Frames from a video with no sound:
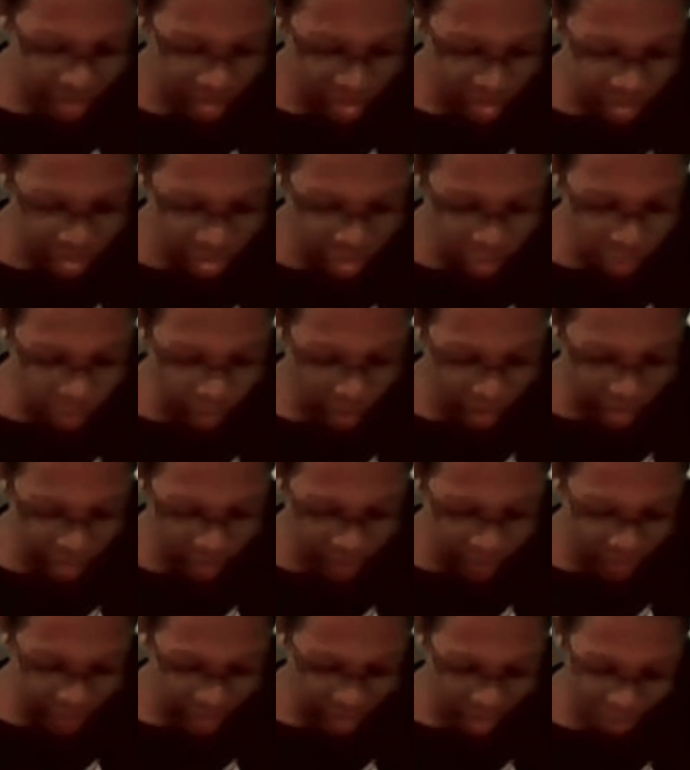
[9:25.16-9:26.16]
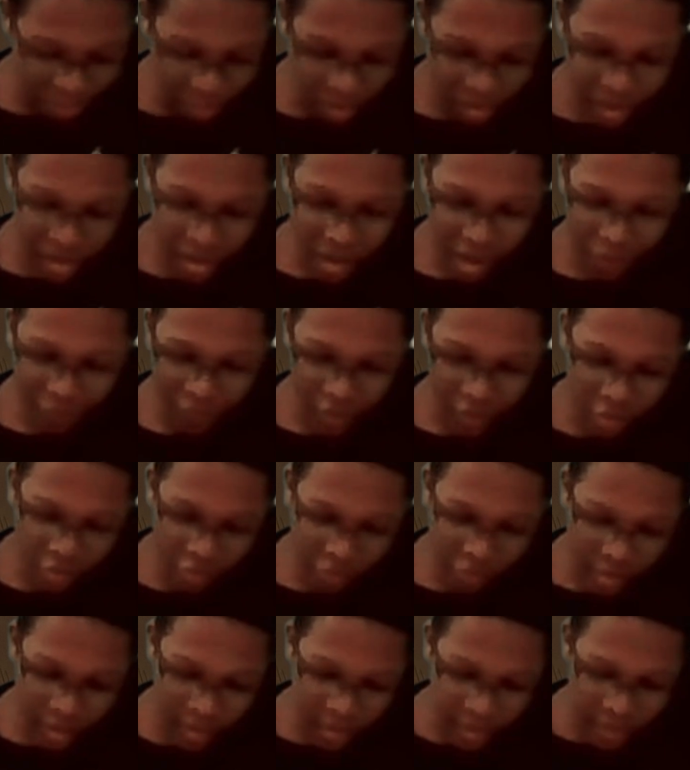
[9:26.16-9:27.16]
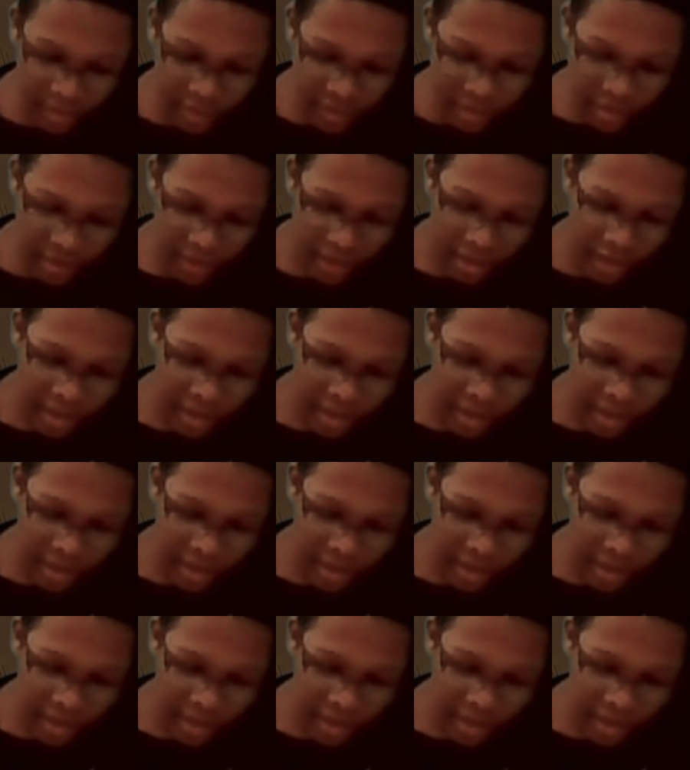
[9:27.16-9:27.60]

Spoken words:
do anything to pay off a grudge.